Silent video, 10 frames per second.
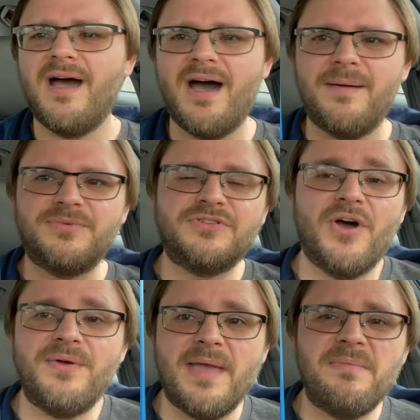Um,
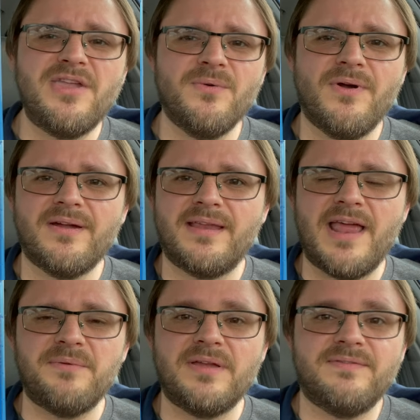so yeah, Mickey Rourke and
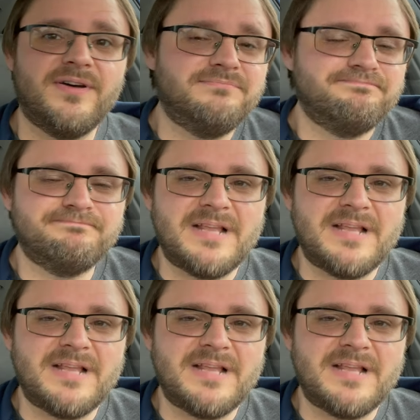Henry Cavill